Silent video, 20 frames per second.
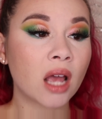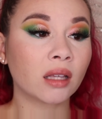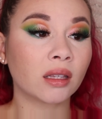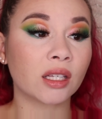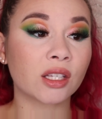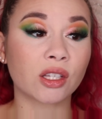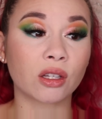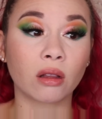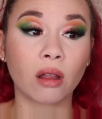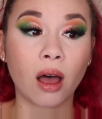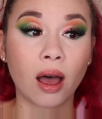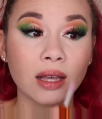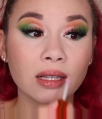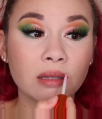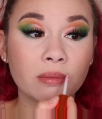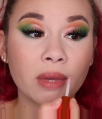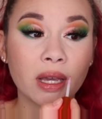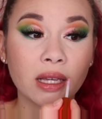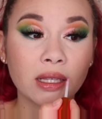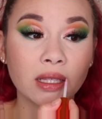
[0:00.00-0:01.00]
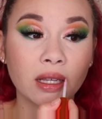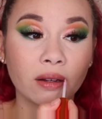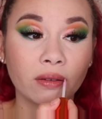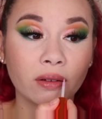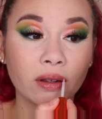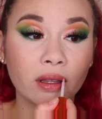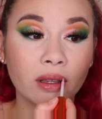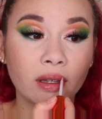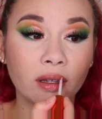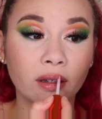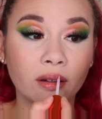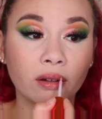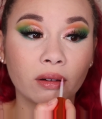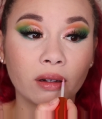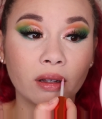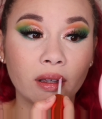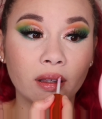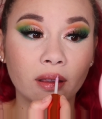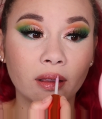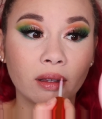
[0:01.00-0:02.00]
This gloss makes everything
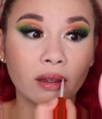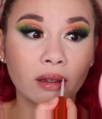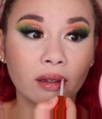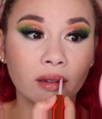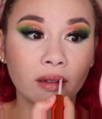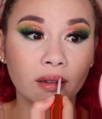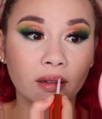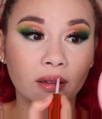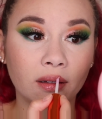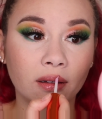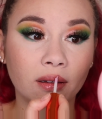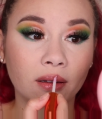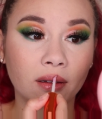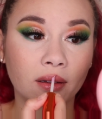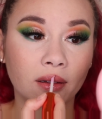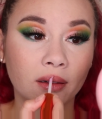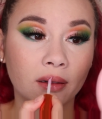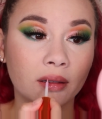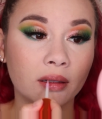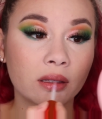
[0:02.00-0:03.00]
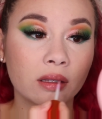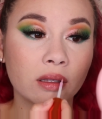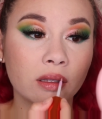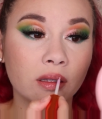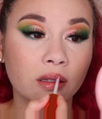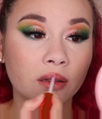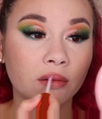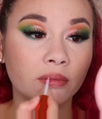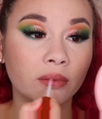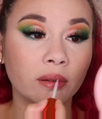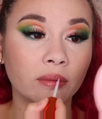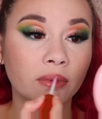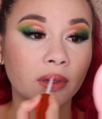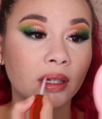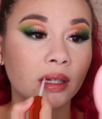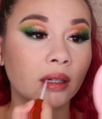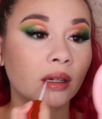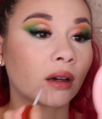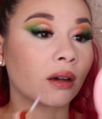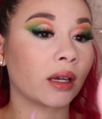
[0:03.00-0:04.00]
underneath like super
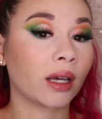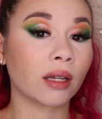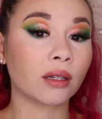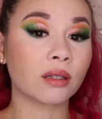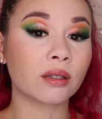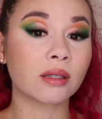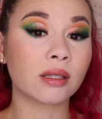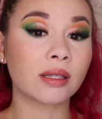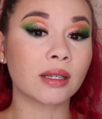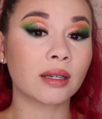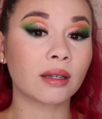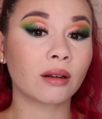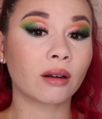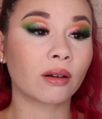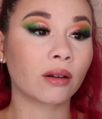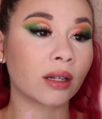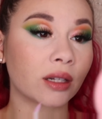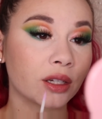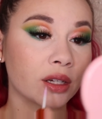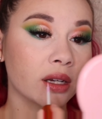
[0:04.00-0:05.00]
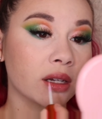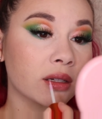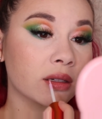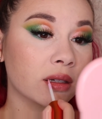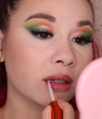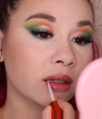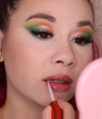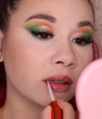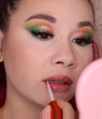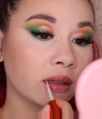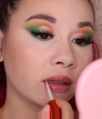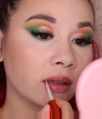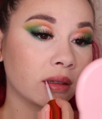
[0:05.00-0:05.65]
pink. Oh yeah, do you see it already changing?